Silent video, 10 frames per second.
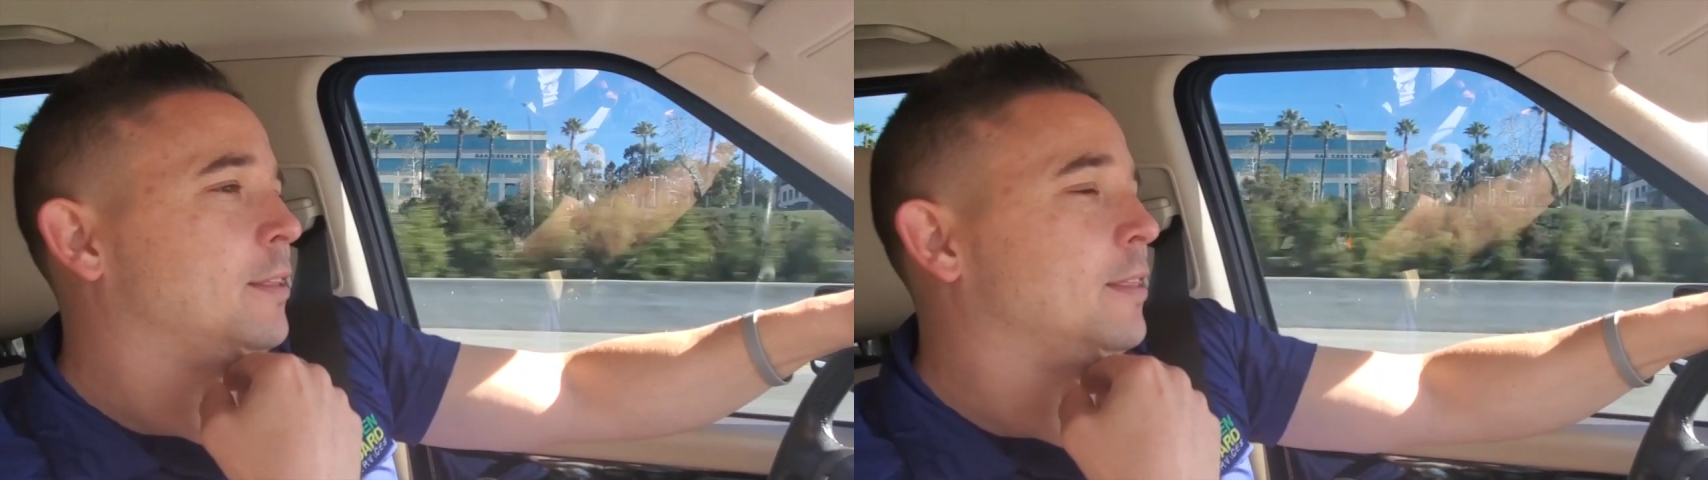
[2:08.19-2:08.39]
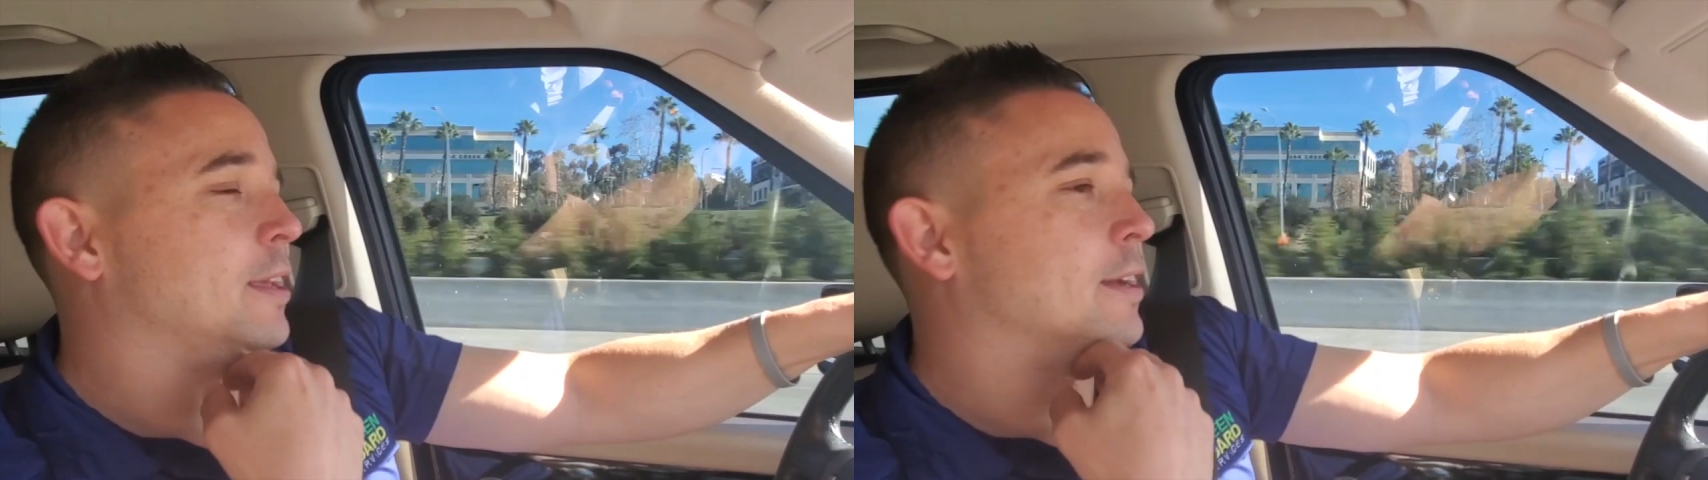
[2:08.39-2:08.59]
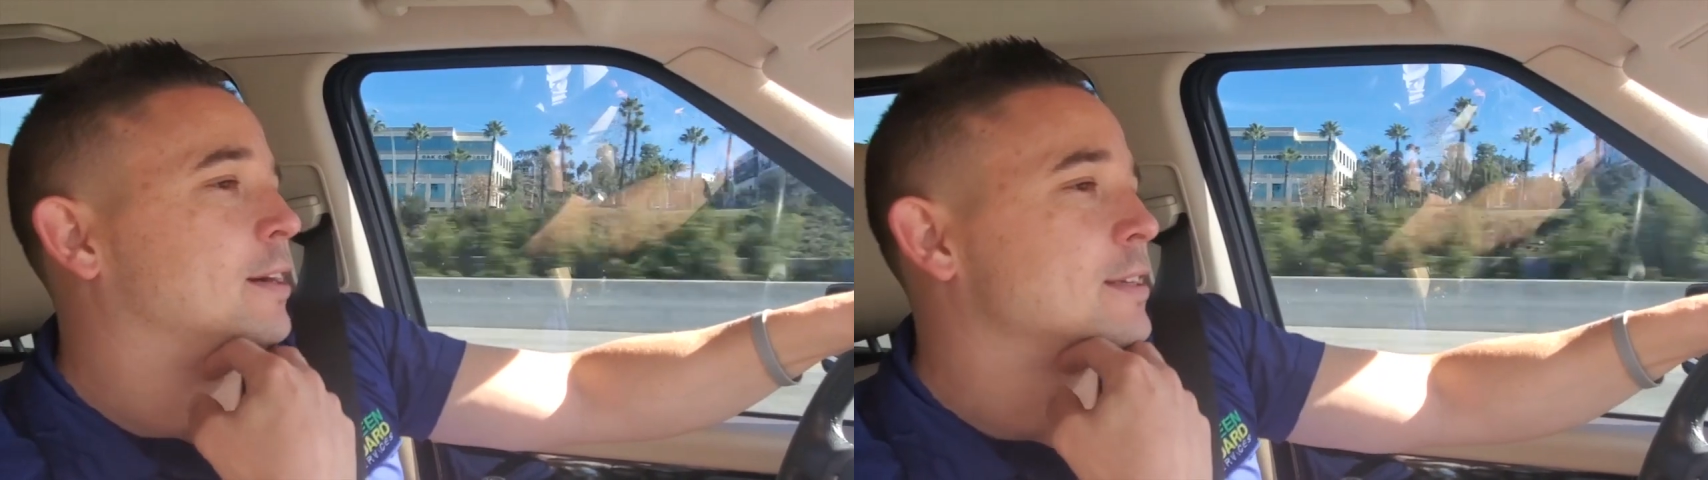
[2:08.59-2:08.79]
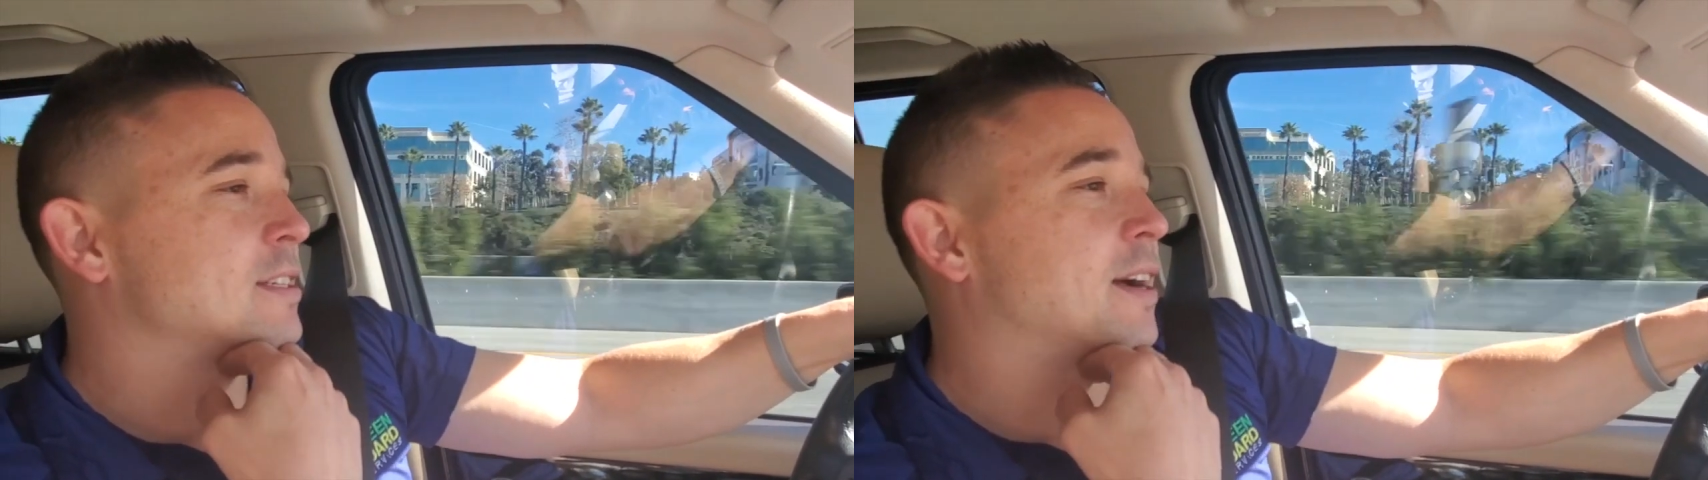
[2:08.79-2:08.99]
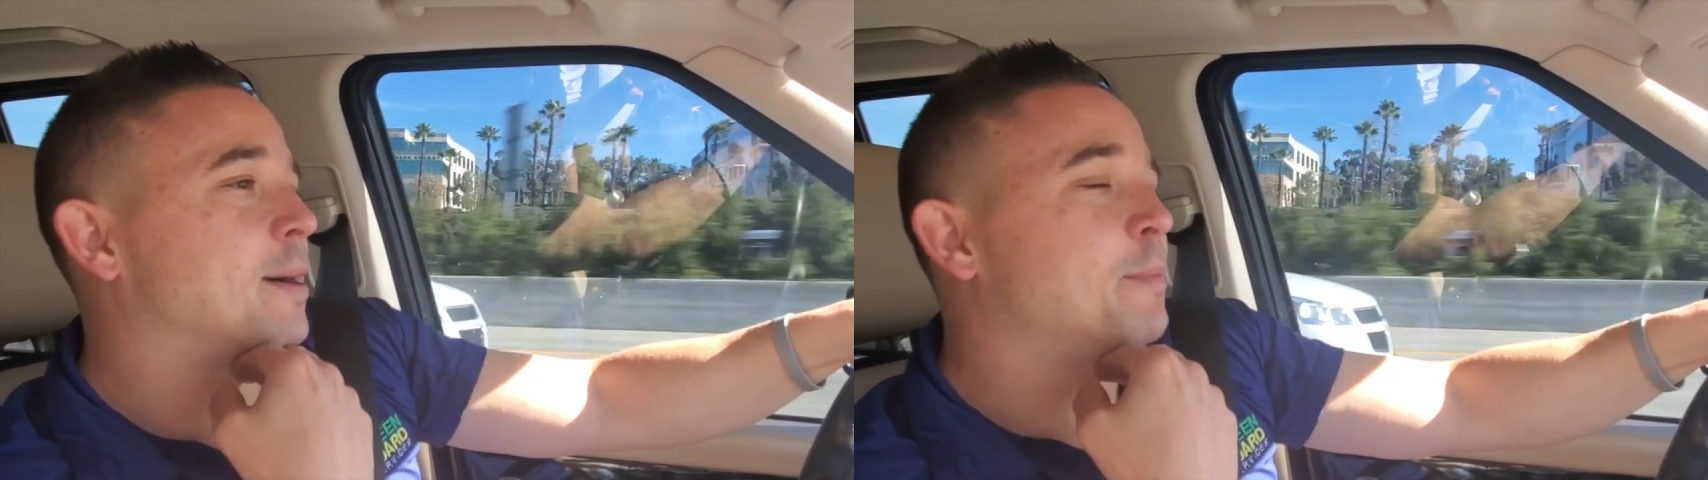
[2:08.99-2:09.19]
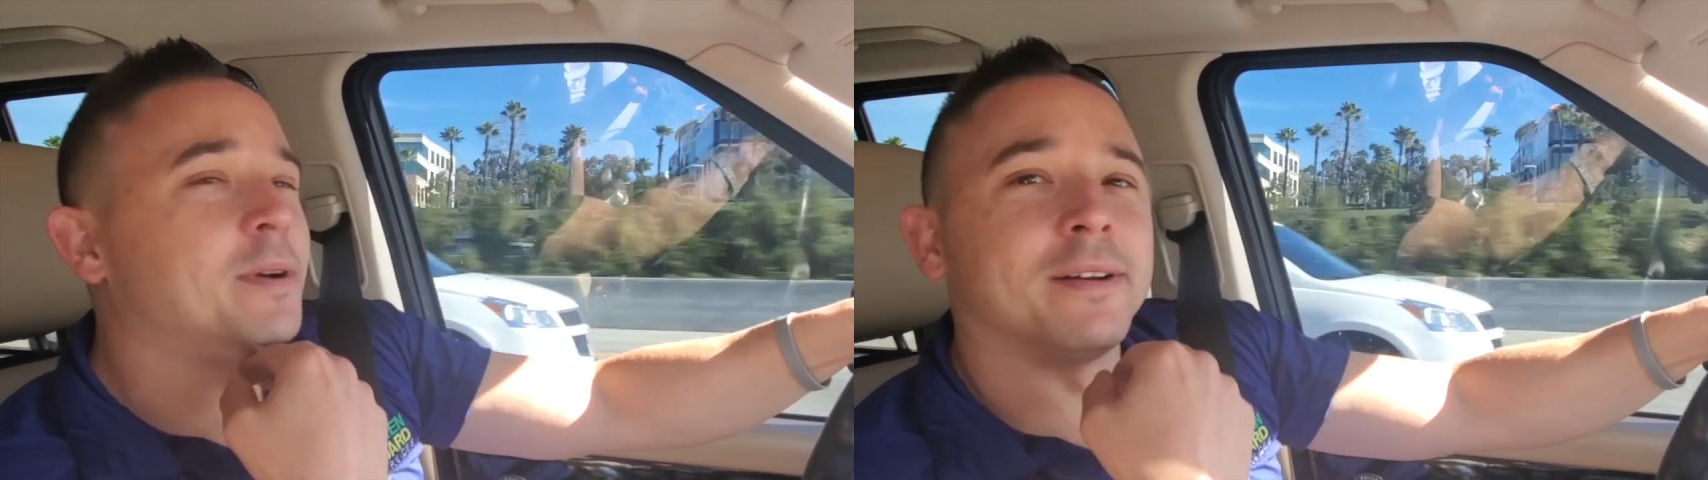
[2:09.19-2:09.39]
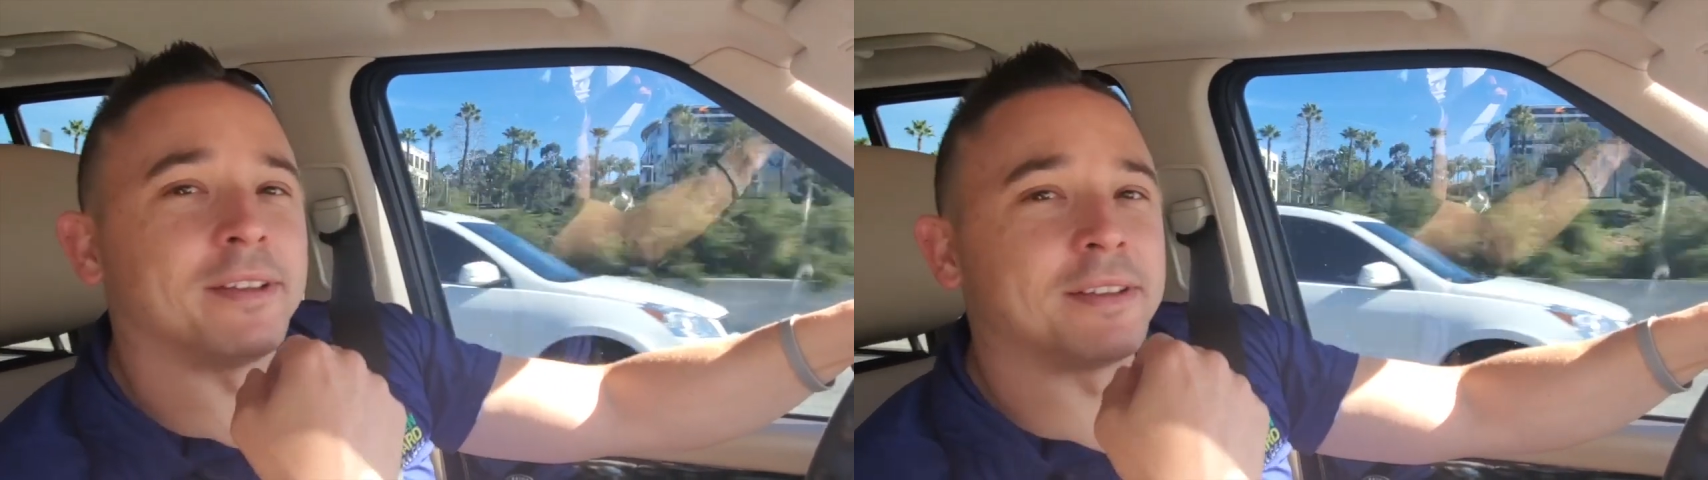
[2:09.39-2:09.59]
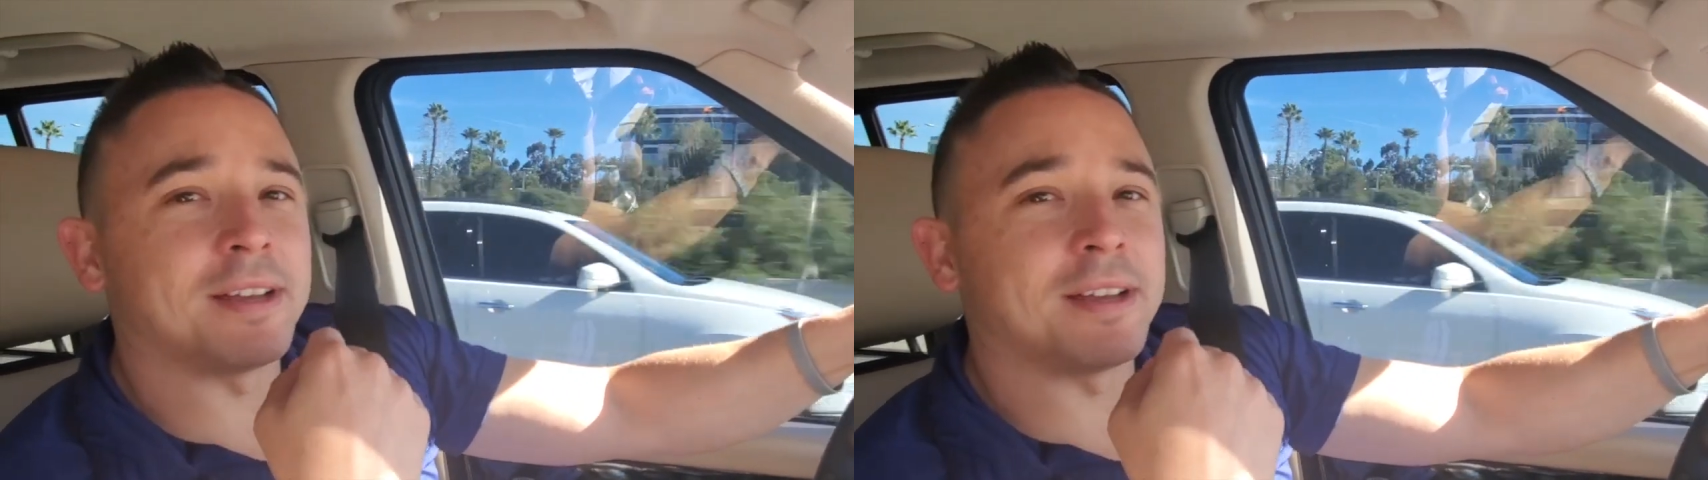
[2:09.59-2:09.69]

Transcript: the uh, sum of the